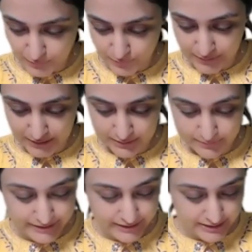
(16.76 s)

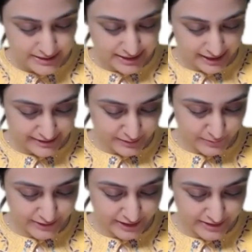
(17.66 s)
be starting
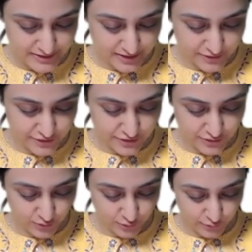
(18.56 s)
with our
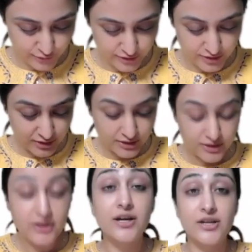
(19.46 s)
discussion on
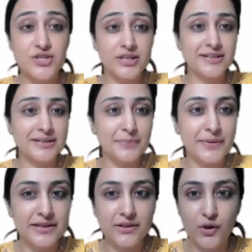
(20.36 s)
congenital
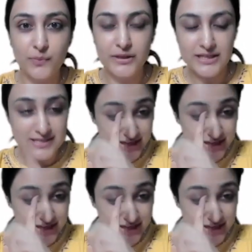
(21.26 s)
brain anomalies.